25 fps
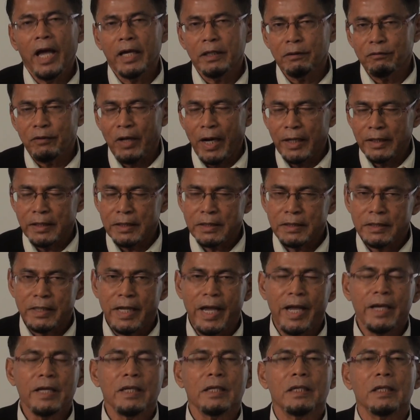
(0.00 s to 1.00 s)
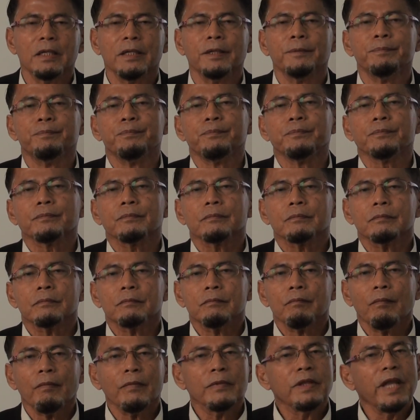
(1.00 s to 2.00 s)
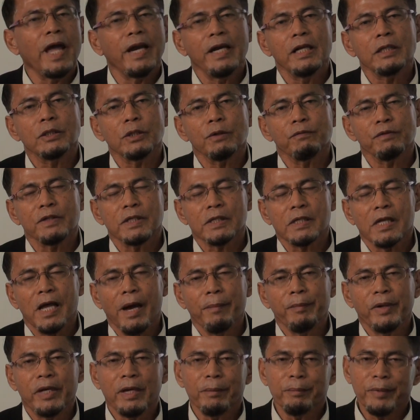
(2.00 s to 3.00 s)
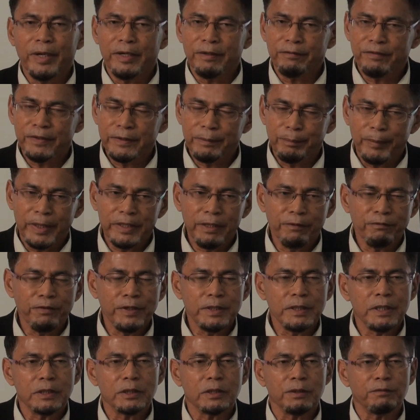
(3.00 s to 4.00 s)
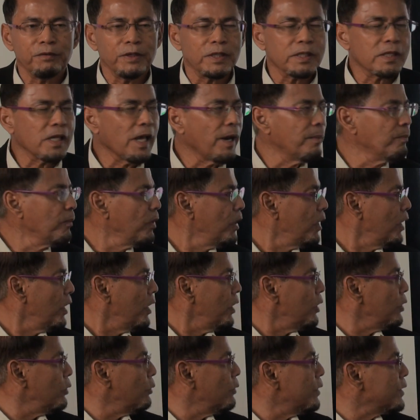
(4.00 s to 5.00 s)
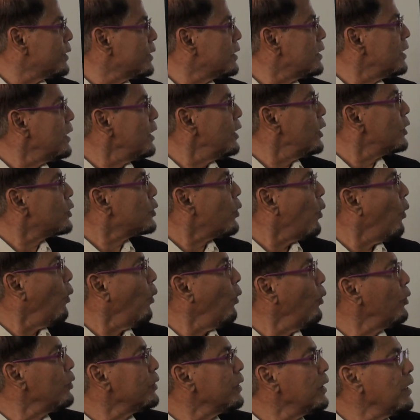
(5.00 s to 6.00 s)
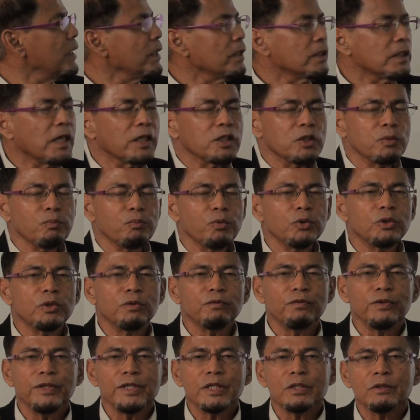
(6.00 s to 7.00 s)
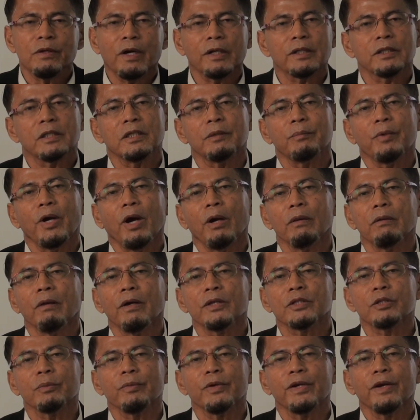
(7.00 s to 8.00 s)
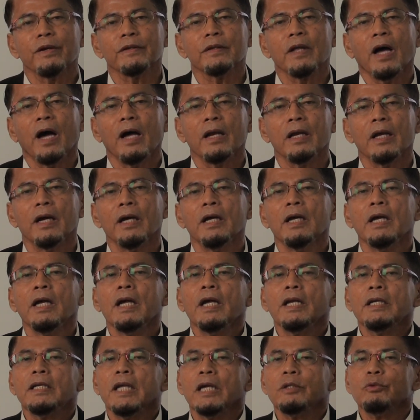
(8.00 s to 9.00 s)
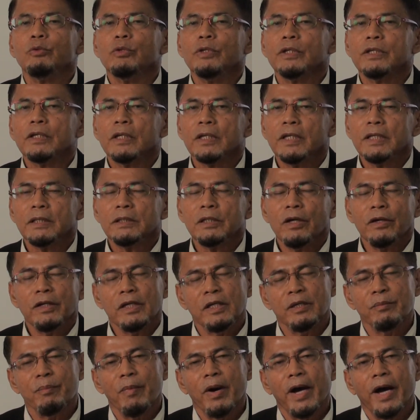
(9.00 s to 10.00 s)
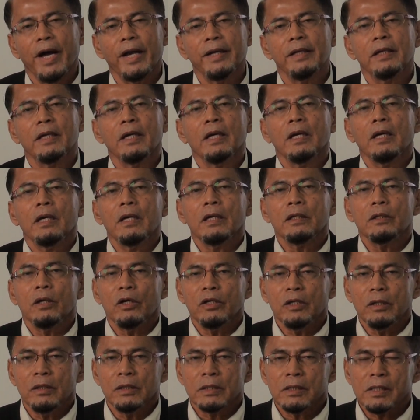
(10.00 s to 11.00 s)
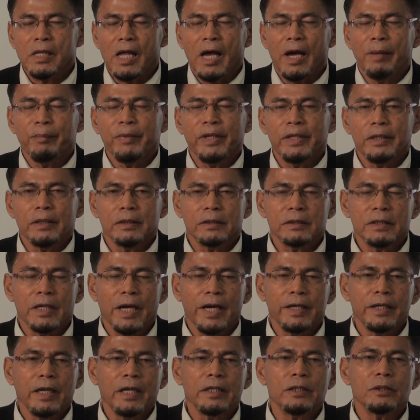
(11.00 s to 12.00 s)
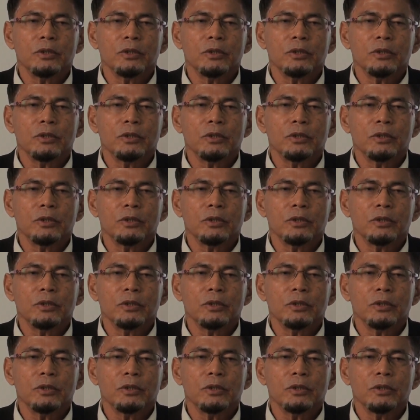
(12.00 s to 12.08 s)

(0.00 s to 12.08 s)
And if you understand the tenets of Islam and the metaphysics of Islam, you will see this whole thing such beautifully structured by Allah subhanahu wa ta'ala that you will create your iman, your Islam and ihsan, and